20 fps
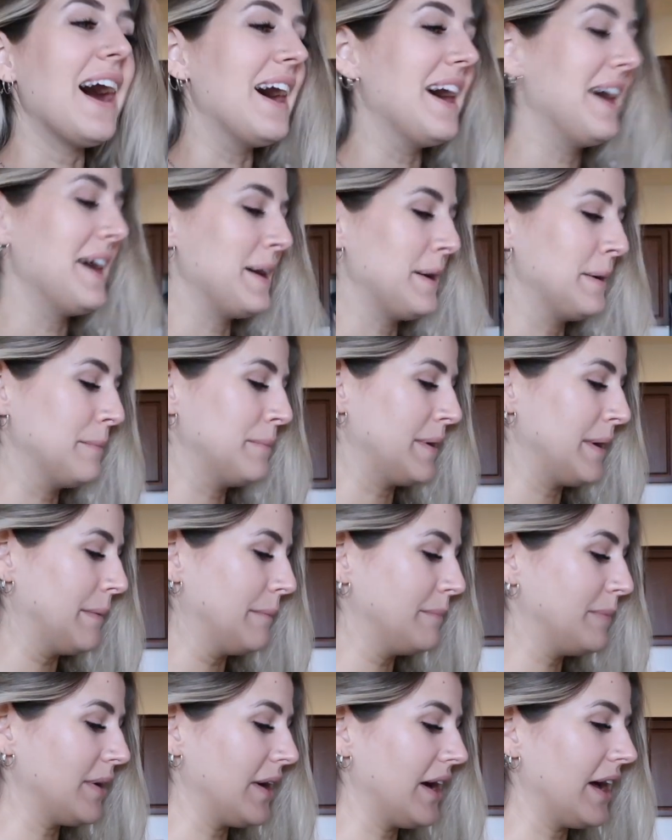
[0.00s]

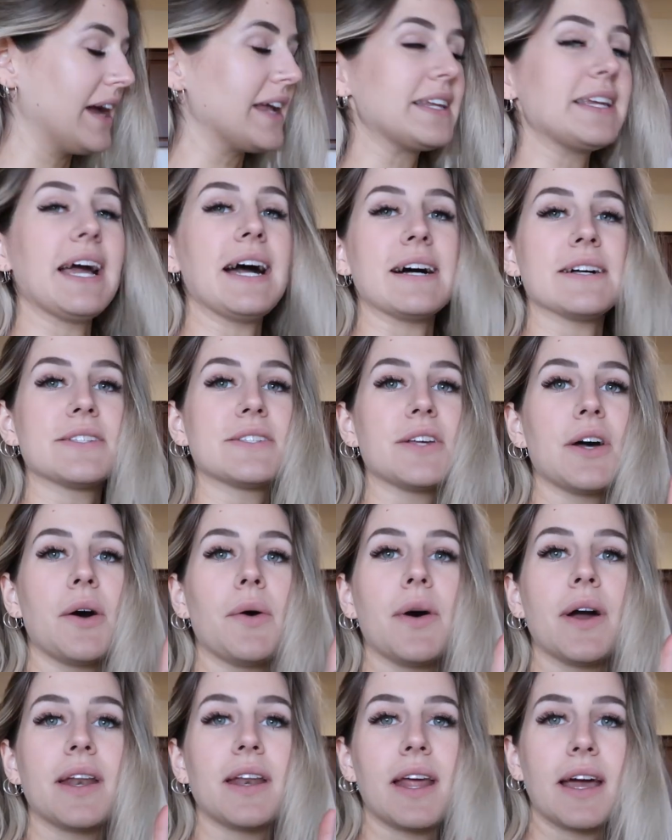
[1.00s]
But yeah,
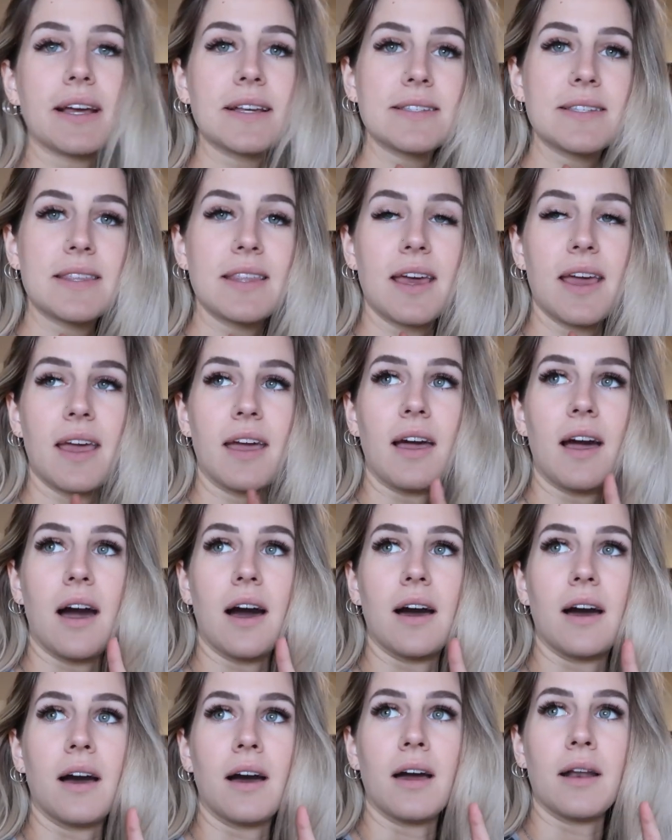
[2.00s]
so next thing
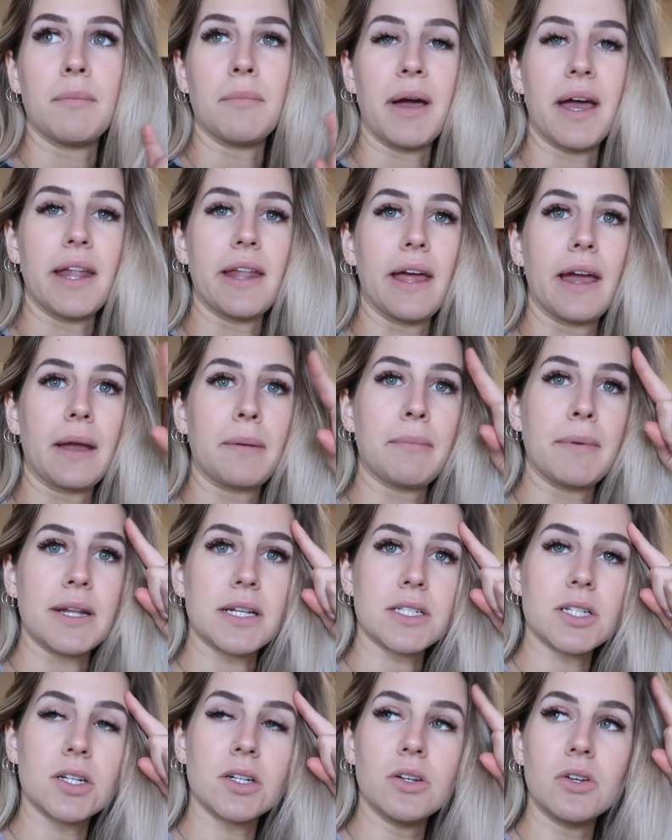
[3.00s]
on my like
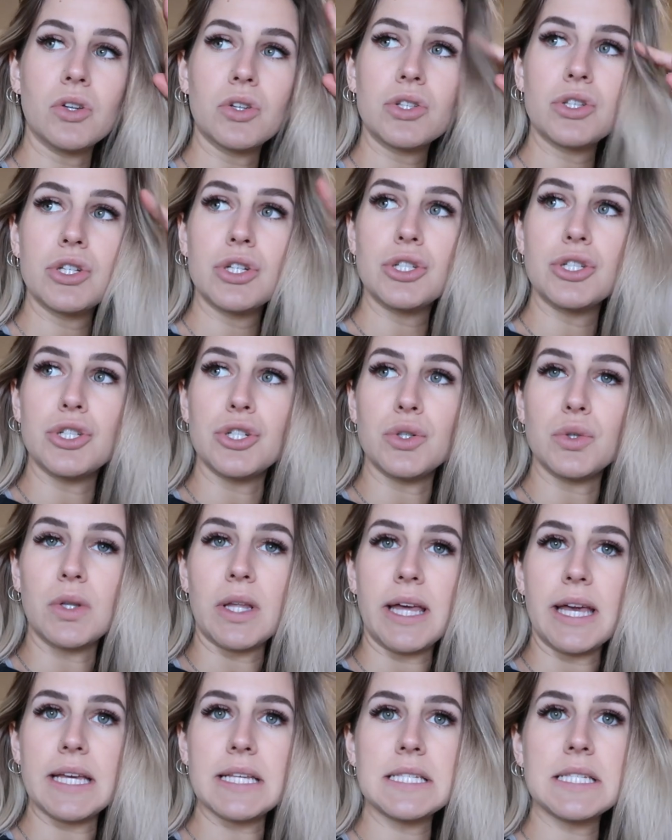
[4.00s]
mental to-do
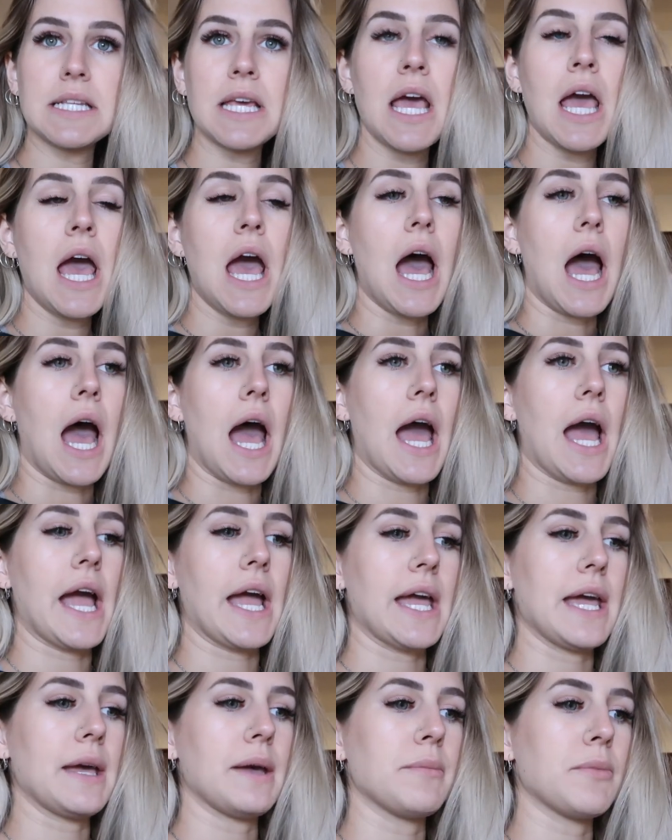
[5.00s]
list, I
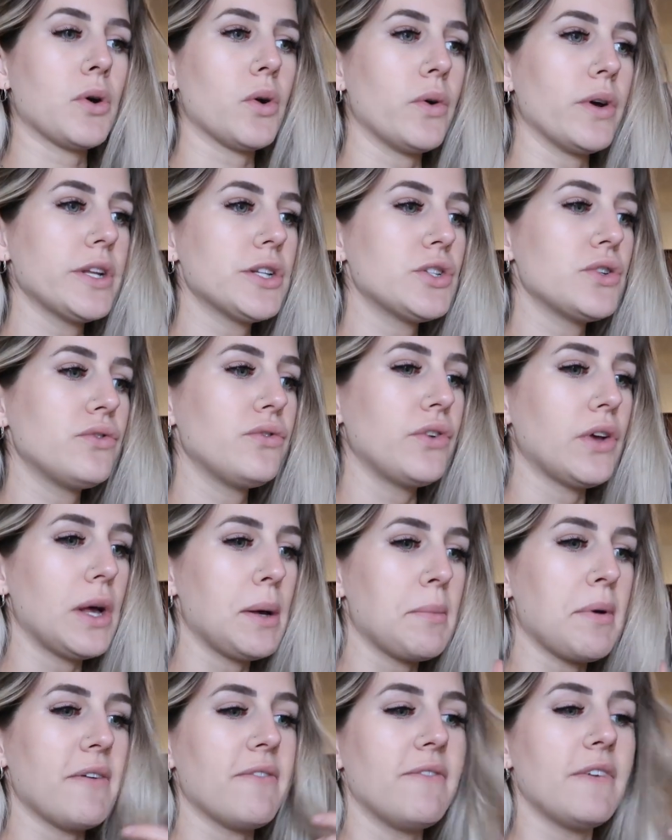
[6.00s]
am going to
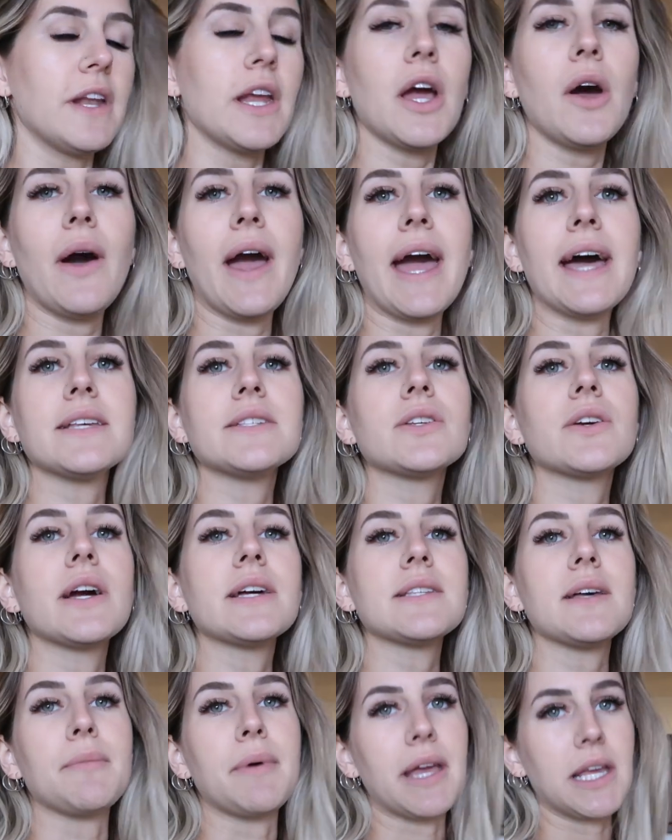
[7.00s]
film a video. I asked you
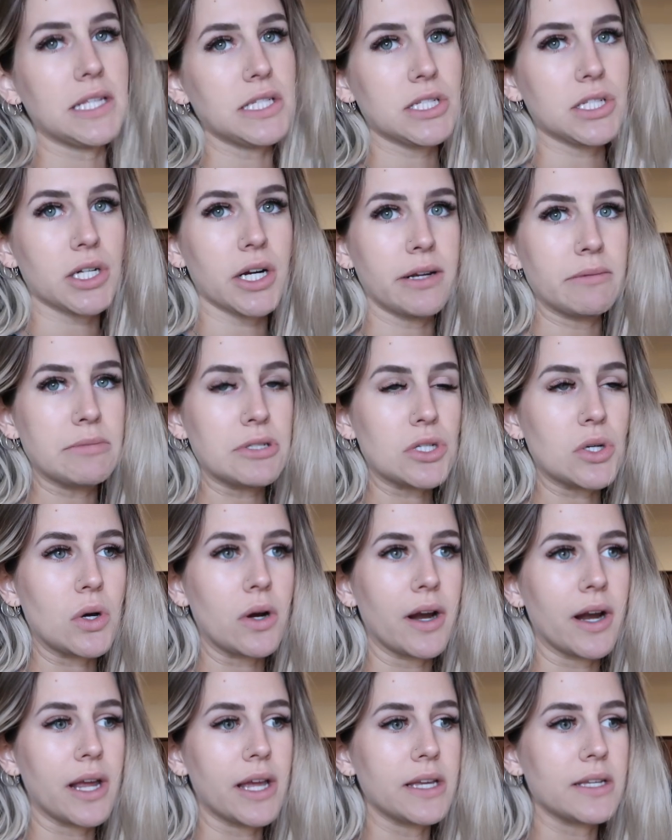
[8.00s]
guys on my Instagram
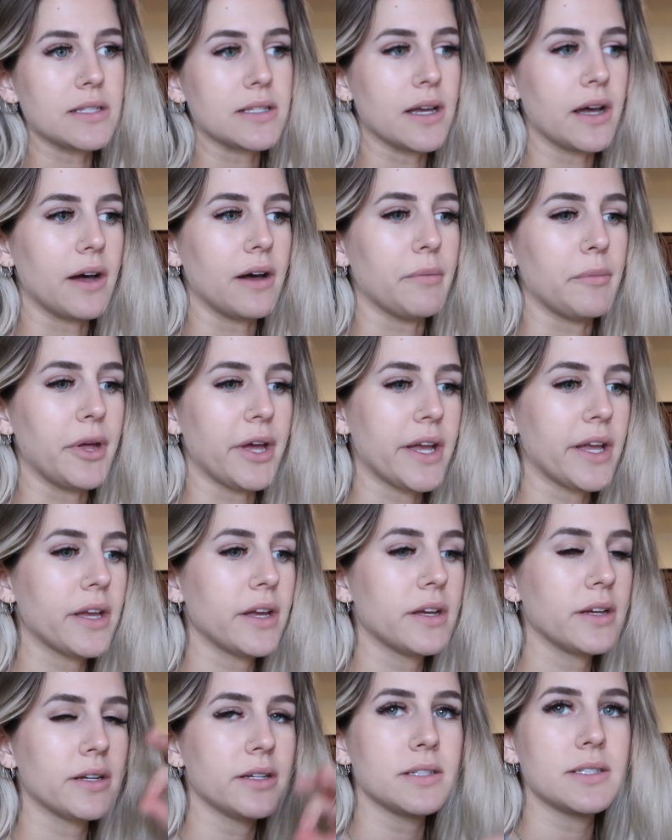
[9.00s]
stories
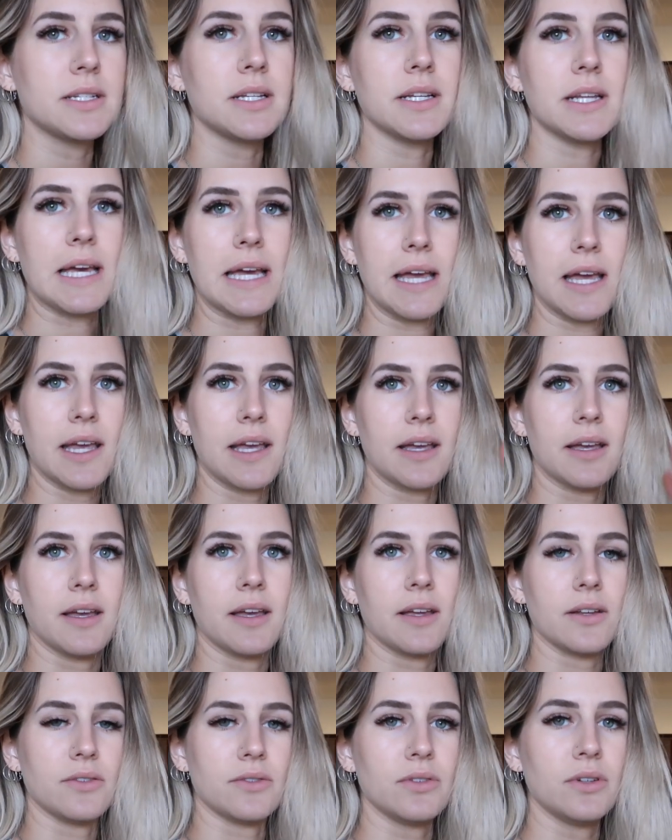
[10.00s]
like today
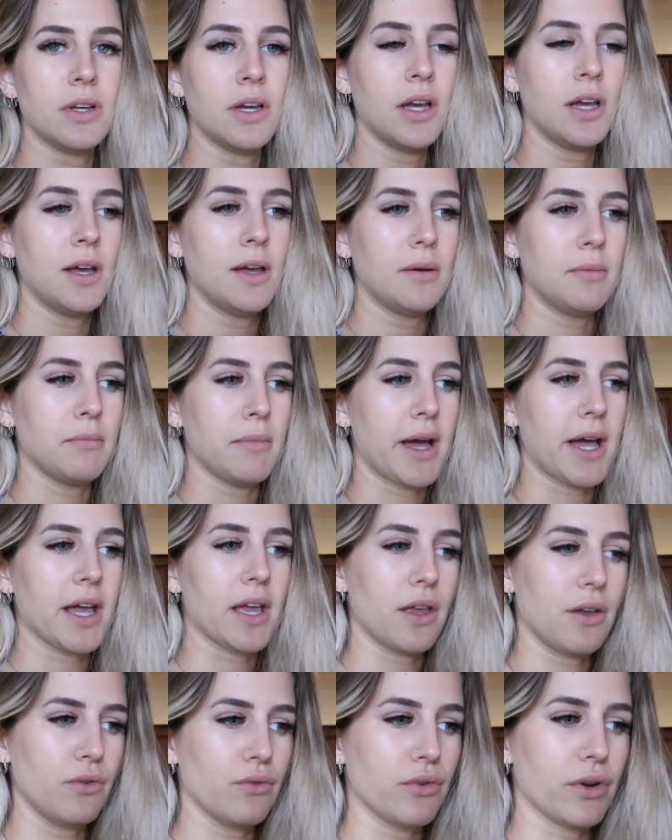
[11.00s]
in
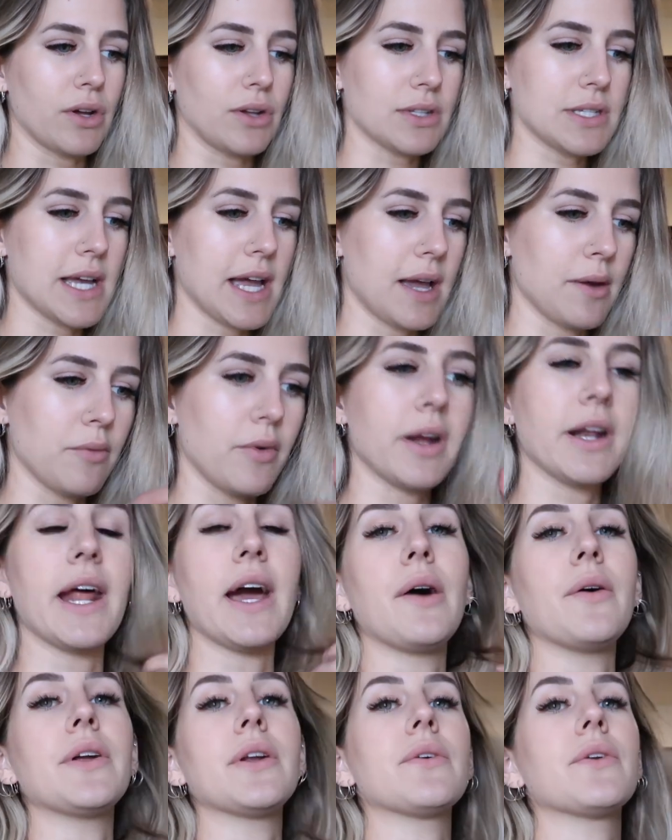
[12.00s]
my real time right
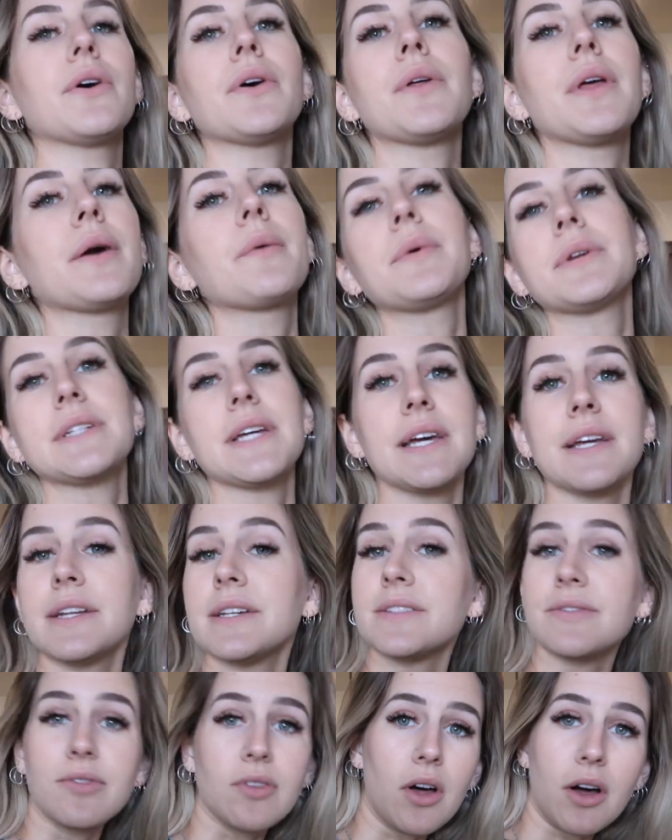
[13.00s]
now. I don't know like what day it
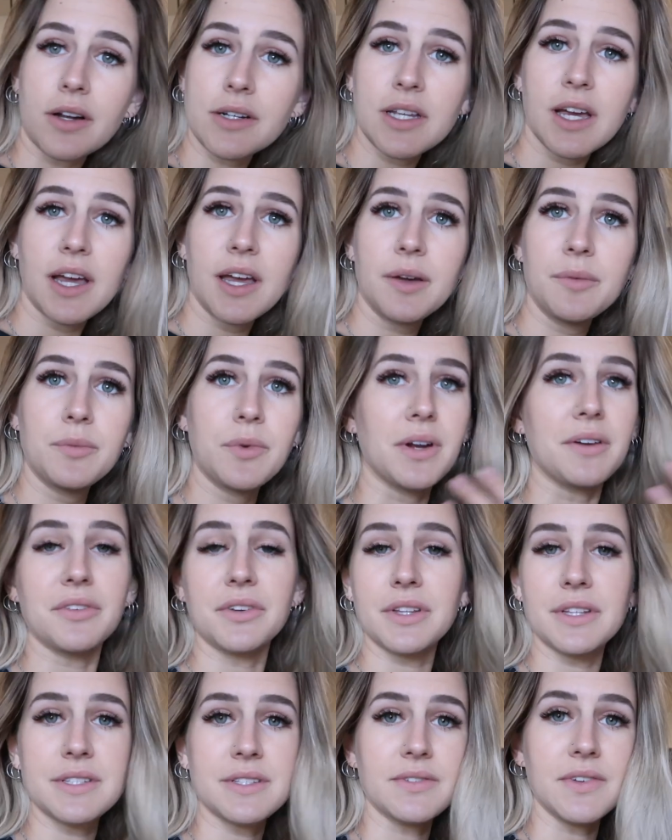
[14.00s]
is, vlog time,
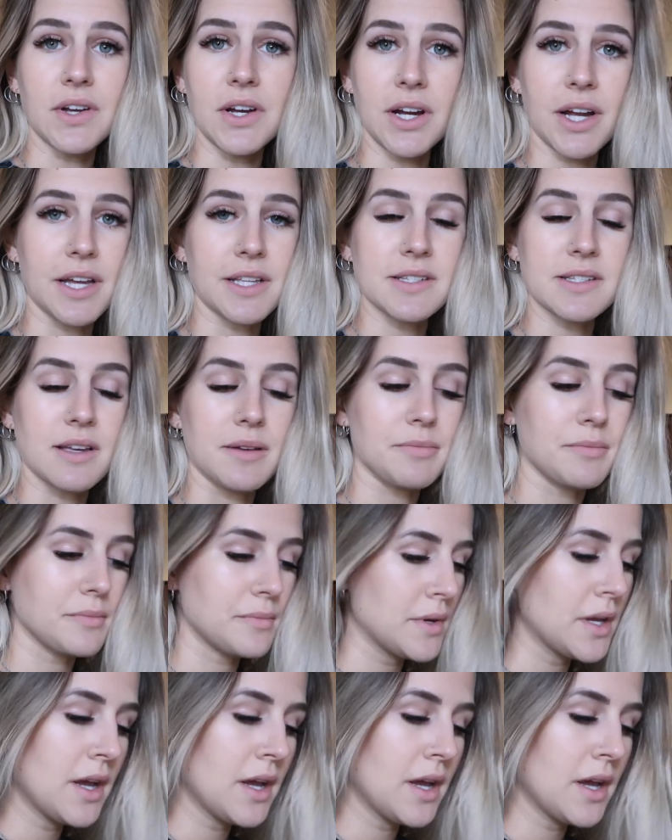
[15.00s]
whenever this vlog ends up